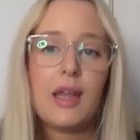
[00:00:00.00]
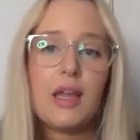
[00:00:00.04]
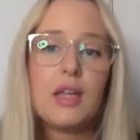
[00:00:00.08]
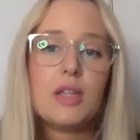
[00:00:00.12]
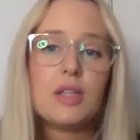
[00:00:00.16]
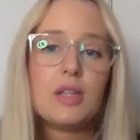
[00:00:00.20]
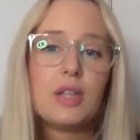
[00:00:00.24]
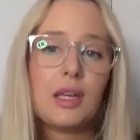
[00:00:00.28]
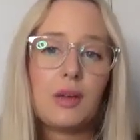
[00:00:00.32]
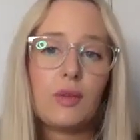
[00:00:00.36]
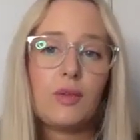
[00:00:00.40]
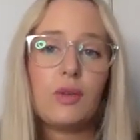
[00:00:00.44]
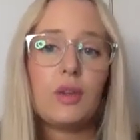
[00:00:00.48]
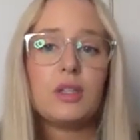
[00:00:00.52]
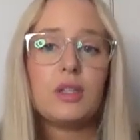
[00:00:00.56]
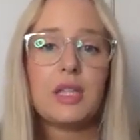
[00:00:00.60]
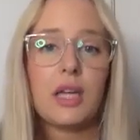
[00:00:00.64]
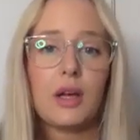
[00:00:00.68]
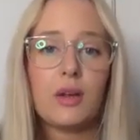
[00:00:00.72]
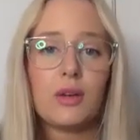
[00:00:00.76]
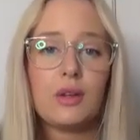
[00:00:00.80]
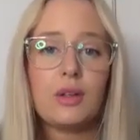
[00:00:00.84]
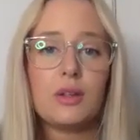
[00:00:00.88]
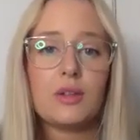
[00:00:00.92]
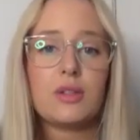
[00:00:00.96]
So if you
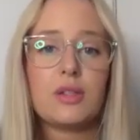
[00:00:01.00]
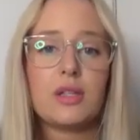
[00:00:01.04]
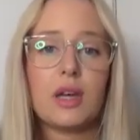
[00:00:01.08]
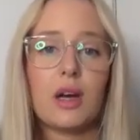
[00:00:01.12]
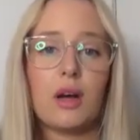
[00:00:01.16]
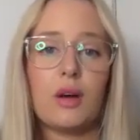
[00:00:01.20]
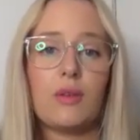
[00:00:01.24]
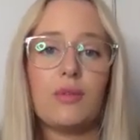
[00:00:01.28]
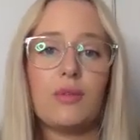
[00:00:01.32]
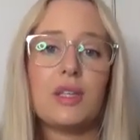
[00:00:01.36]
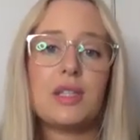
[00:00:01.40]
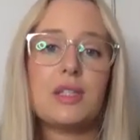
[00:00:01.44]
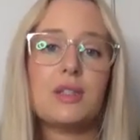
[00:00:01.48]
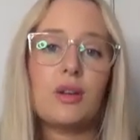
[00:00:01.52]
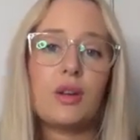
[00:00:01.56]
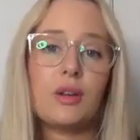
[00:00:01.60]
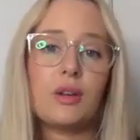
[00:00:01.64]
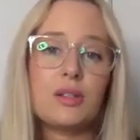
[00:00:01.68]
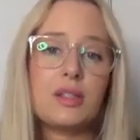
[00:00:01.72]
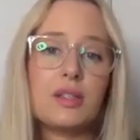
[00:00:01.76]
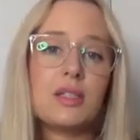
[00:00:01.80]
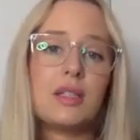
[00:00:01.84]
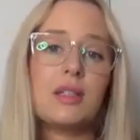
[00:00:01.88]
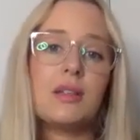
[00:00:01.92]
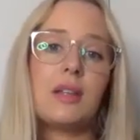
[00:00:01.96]
tell yourself this
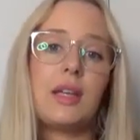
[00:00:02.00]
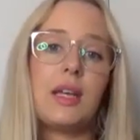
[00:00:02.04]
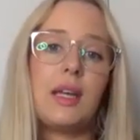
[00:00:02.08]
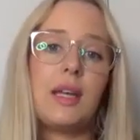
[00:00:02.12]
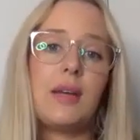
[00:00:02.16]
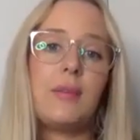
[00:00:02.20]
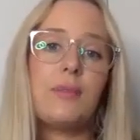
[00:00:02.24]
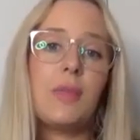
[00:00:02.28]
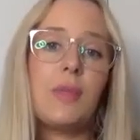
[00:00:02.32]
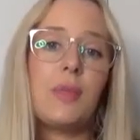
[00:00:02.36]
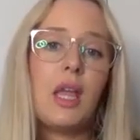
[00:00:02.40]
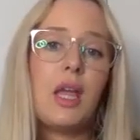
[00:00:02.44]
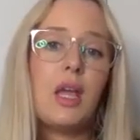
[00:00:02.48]
constantly,